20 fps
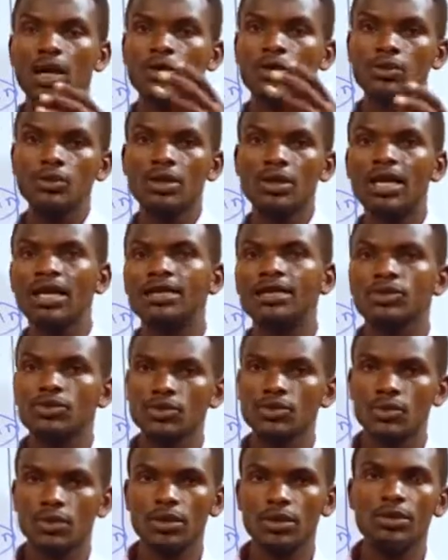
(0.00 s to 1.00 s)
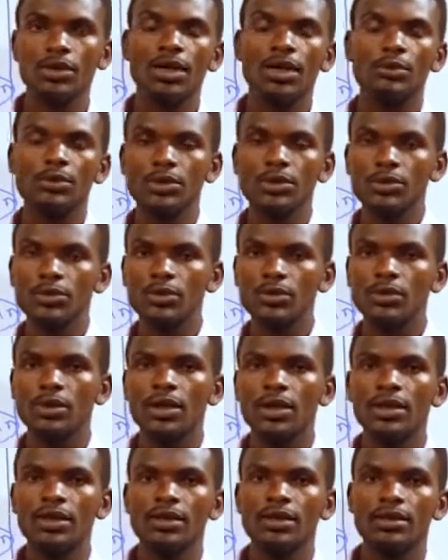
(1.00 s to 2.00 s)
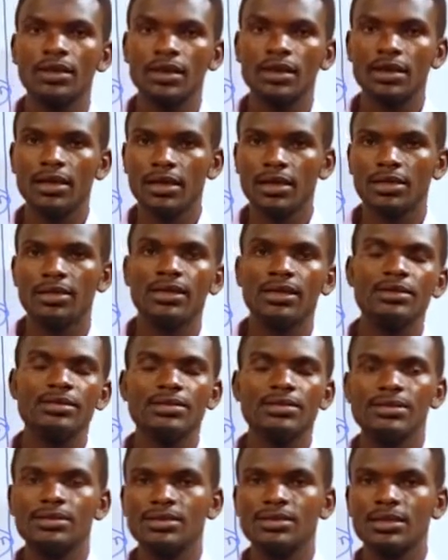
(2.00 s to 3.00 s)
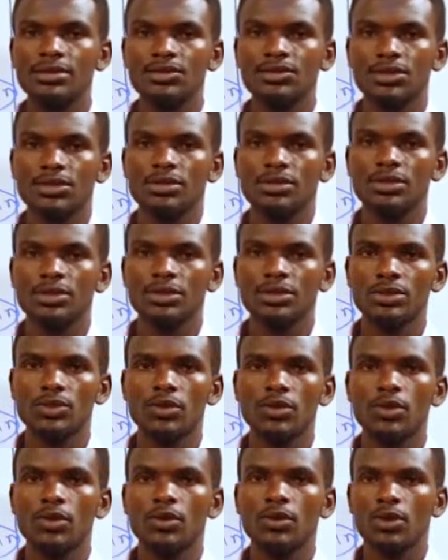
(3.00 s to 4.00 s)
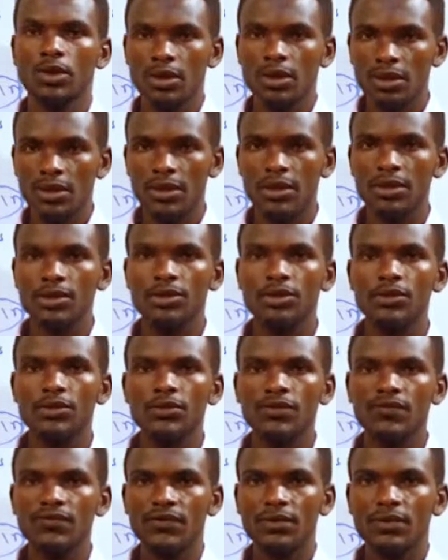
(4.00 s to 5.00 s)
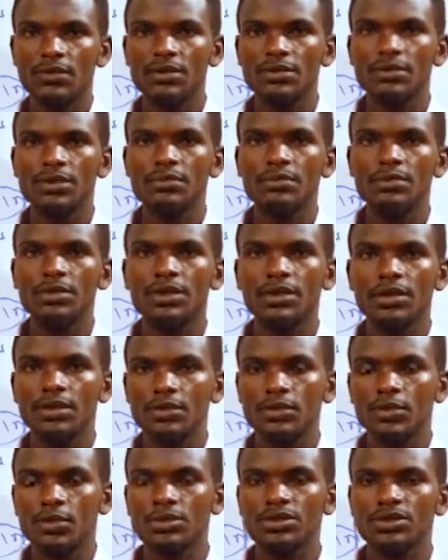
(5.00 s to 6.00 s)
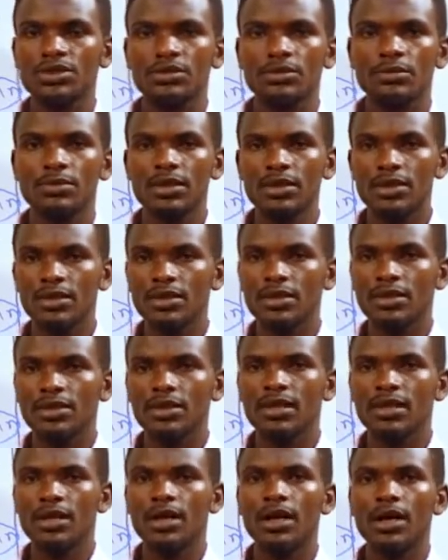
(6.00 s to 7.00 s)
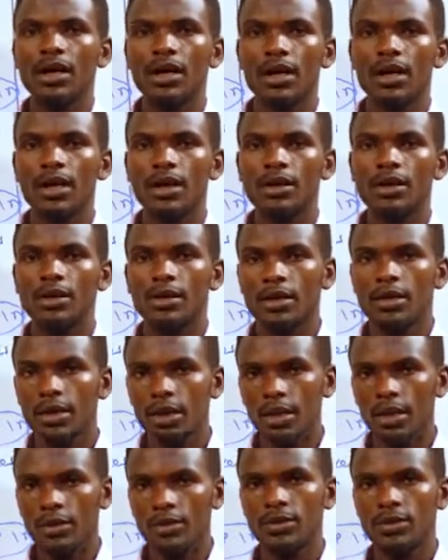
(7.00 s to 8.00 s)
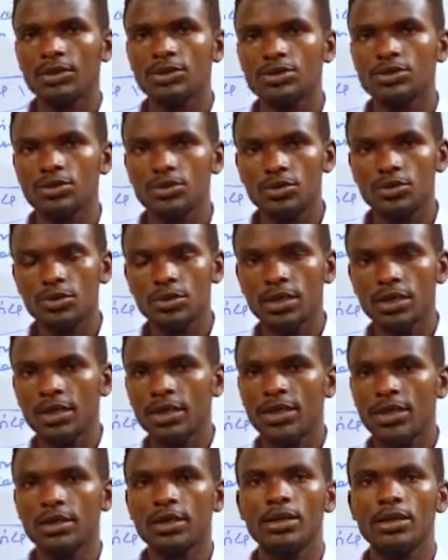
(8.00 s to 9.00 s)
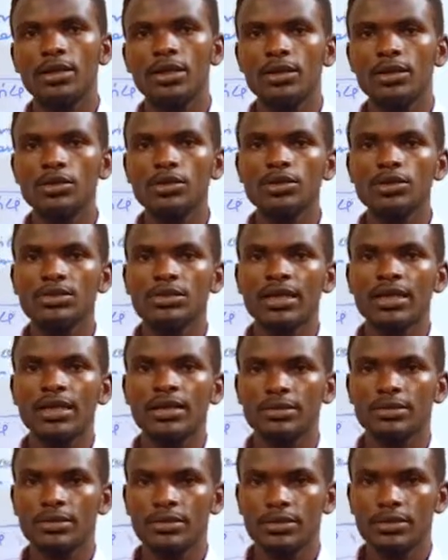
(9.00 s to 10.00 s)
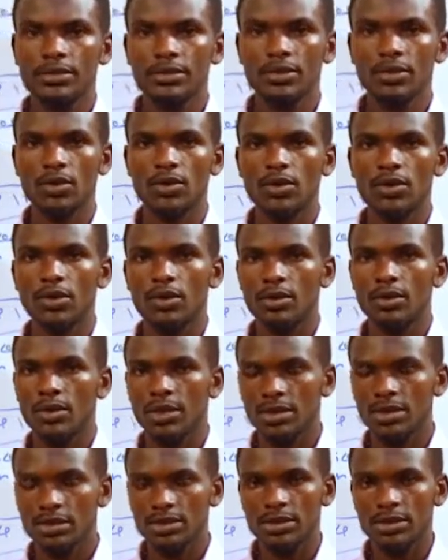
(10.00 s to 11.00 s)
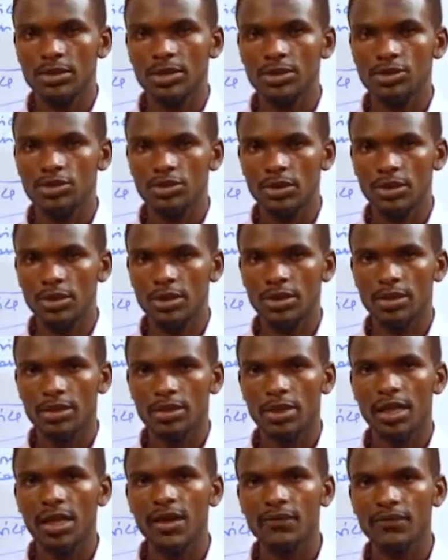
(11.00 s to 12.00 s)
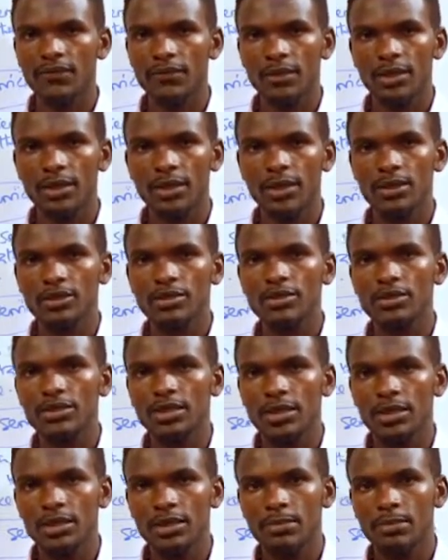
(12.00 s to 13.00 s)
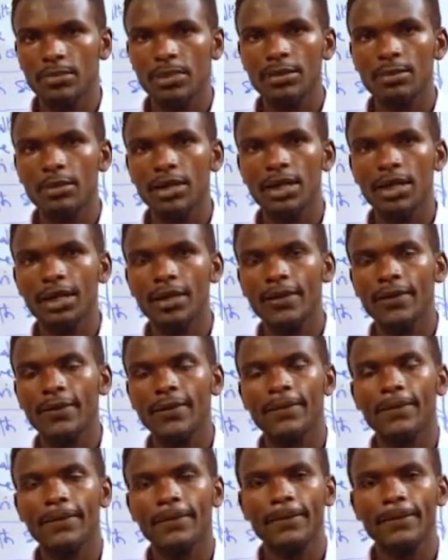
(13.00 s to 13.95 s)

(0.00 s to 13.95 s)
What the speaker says: would like to welcome you in the next session. So thank you for listening me and watching me. I wish you a good time. So that's it. Enjoy. Have a good day. Bye bye.